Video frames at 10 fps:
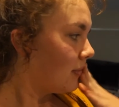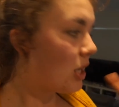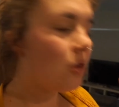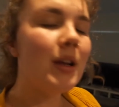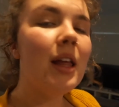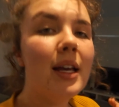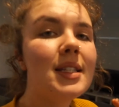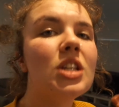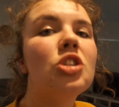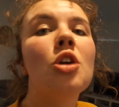And then you realize
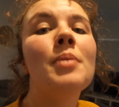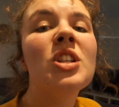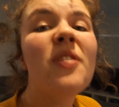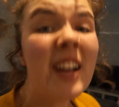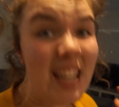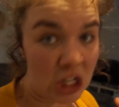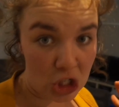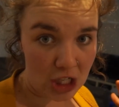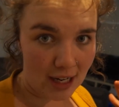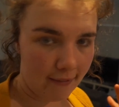there's so much fucking
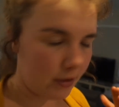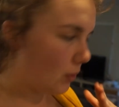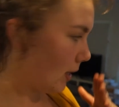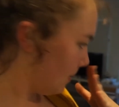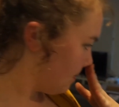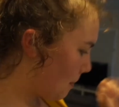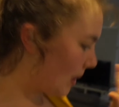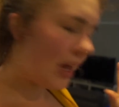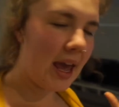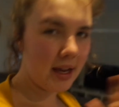shit everywhere. But
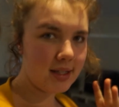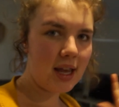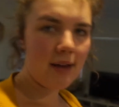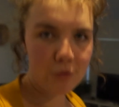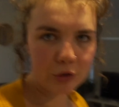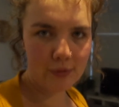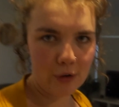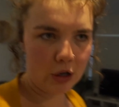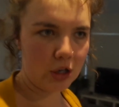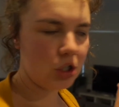the house came fully
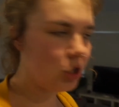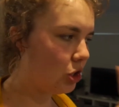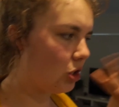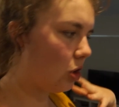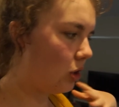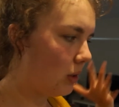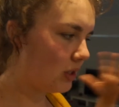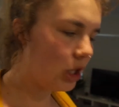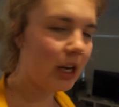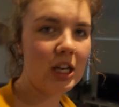furnished. So there was a
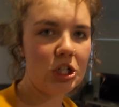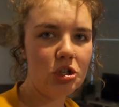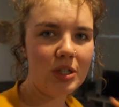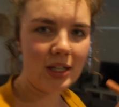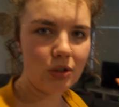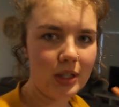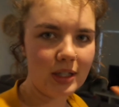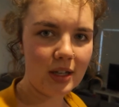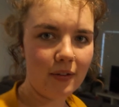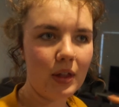lot of kitchen utensils and
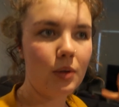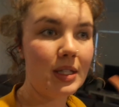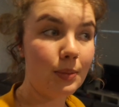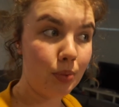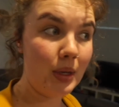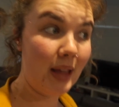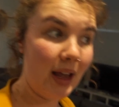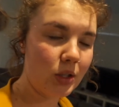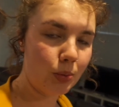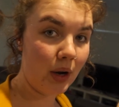stuff that was in the
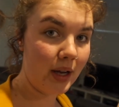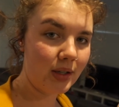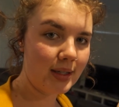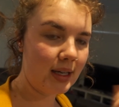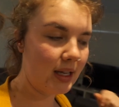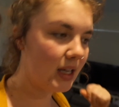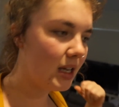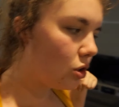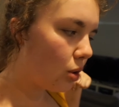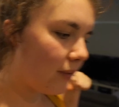house prior to us getting here.
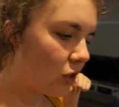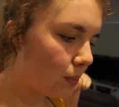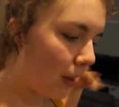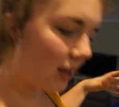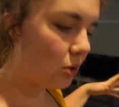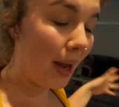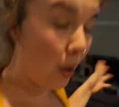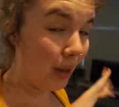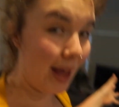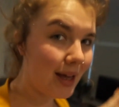So I've just packed away
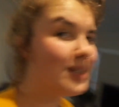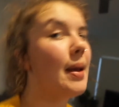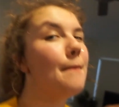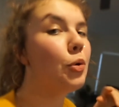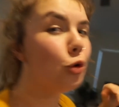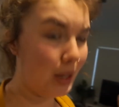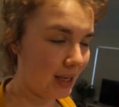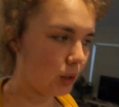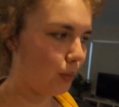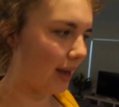all ours and put
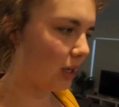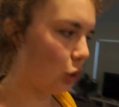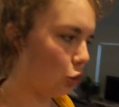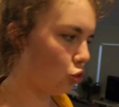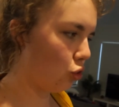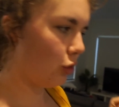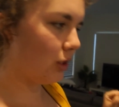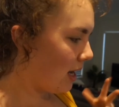theirs back in the drawers.